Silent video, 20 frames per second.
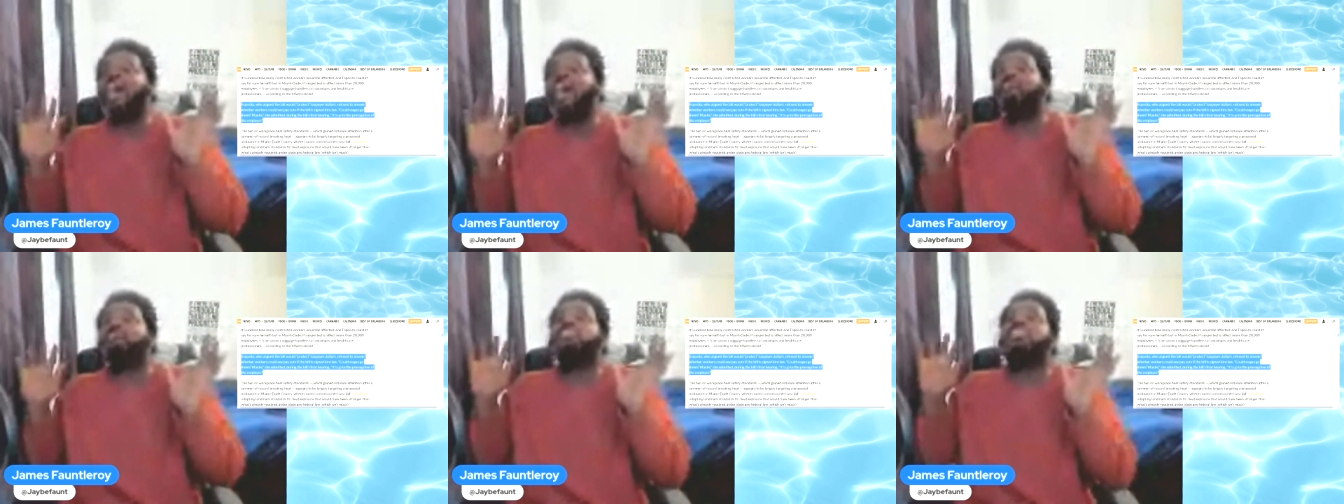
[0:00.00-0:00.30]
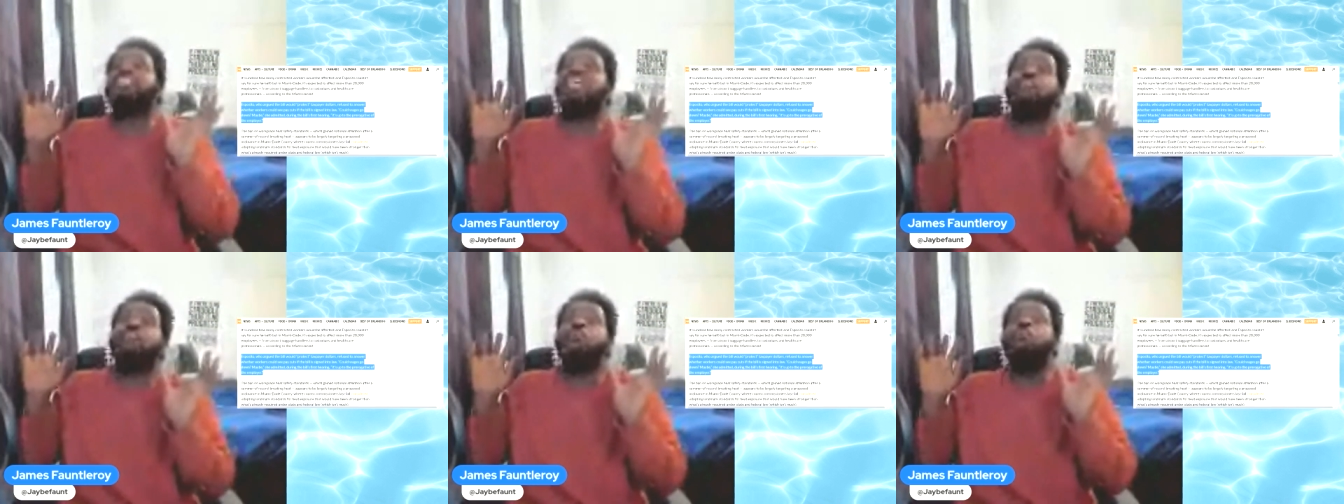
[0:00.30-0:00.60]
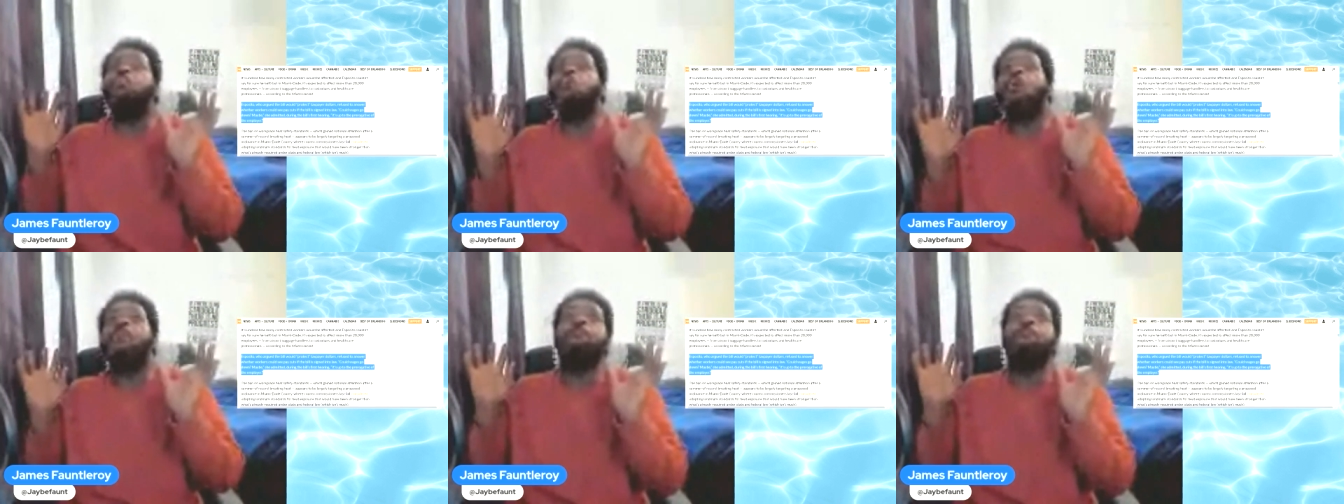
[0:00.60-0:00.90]
I'm
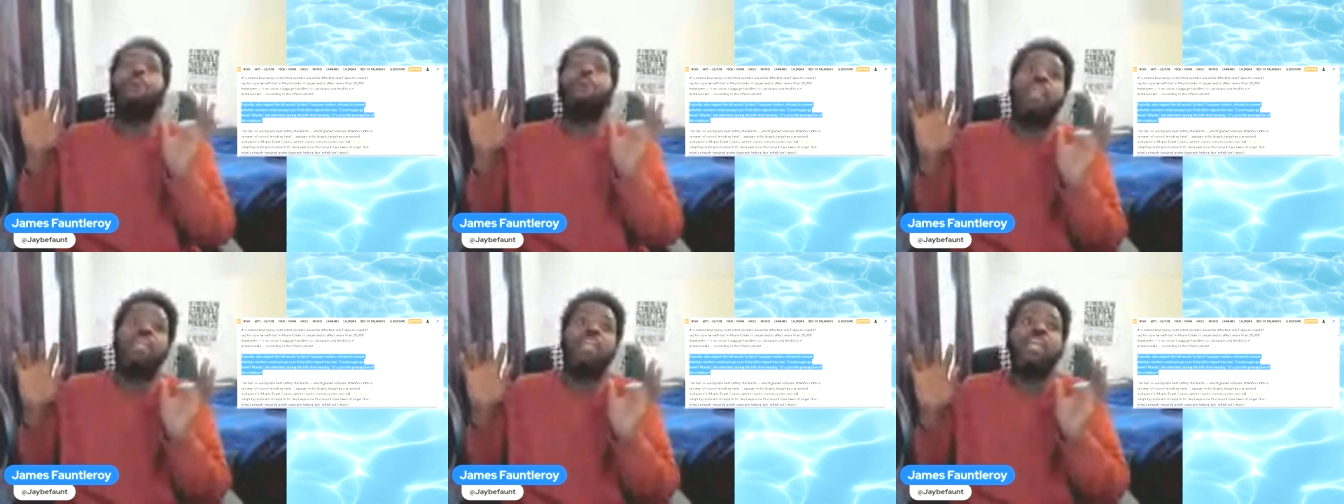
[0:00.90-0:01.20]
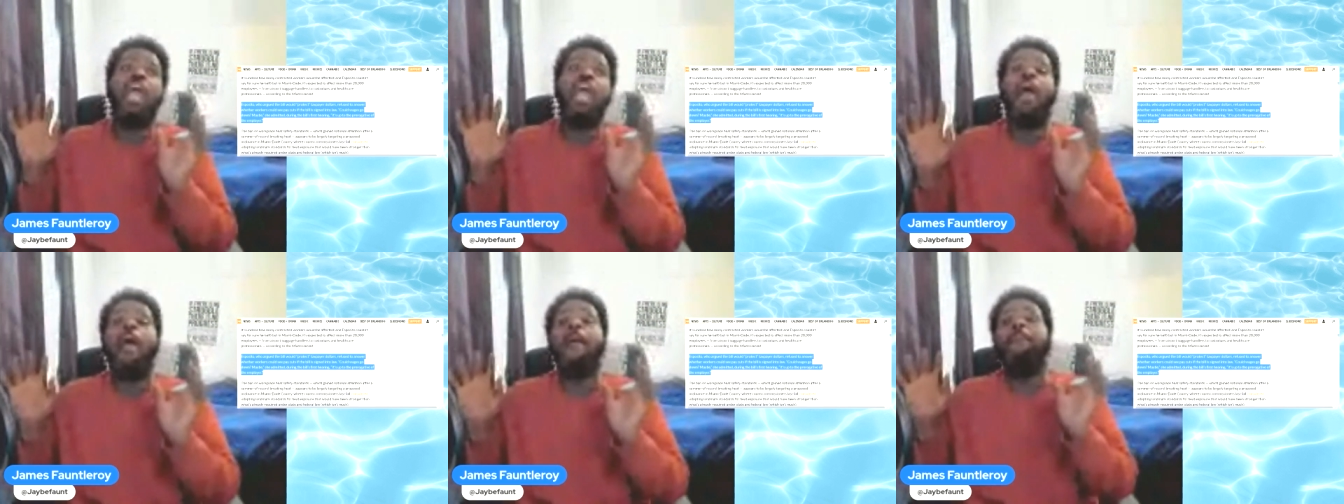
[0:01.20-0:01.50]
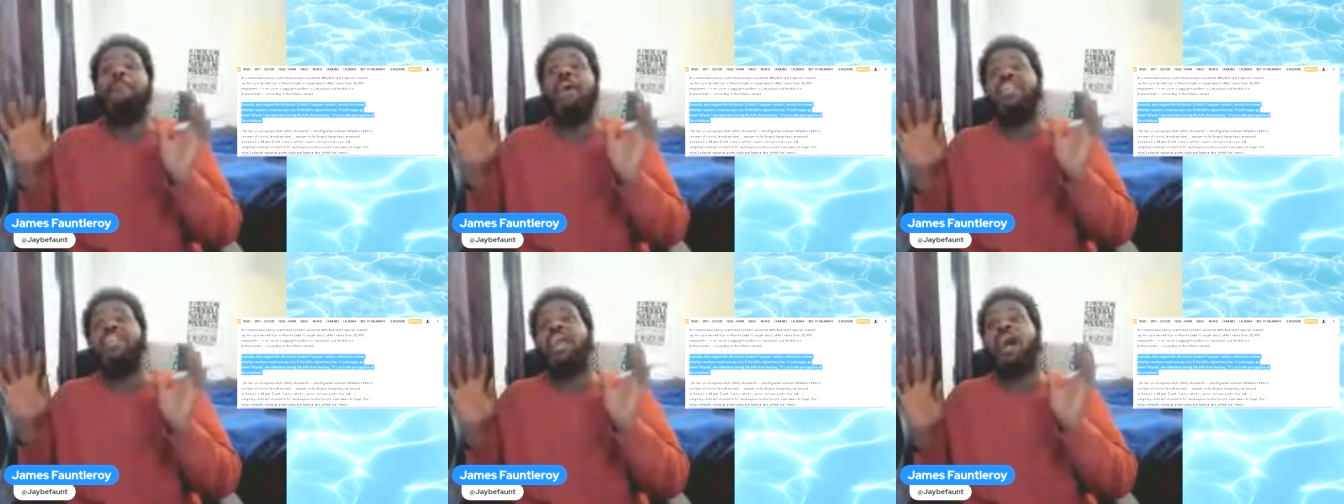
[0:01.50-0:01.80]
saving more money
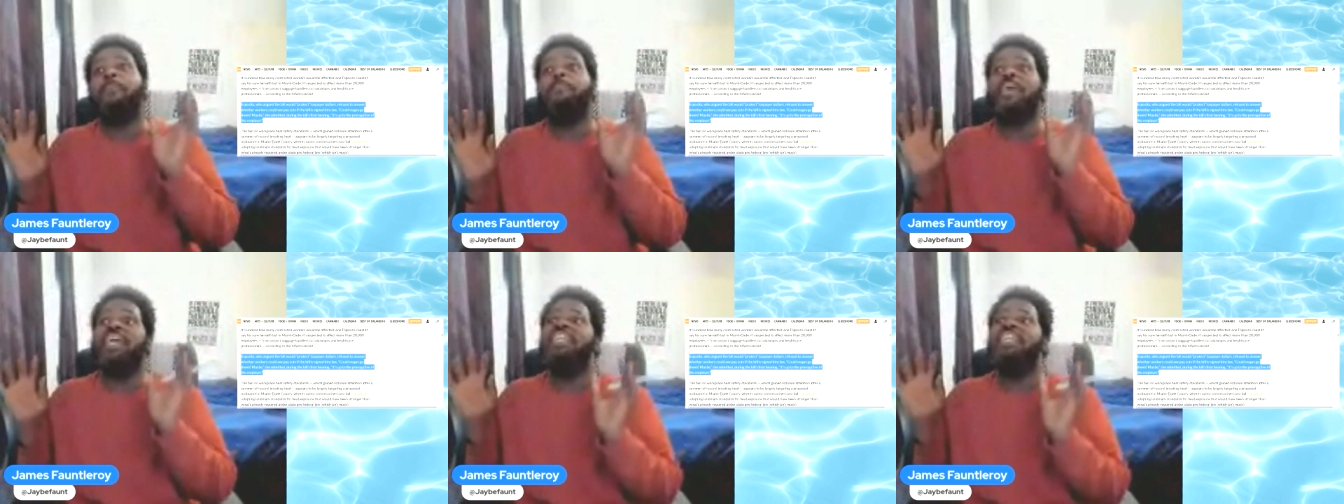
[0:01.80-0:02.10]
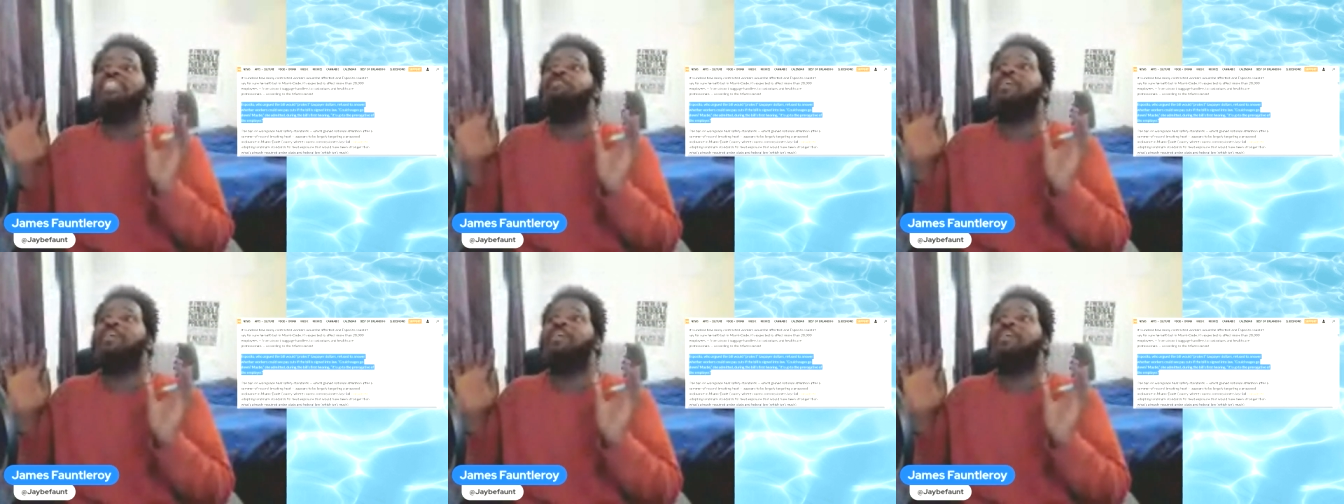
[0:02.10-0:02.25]
by not paying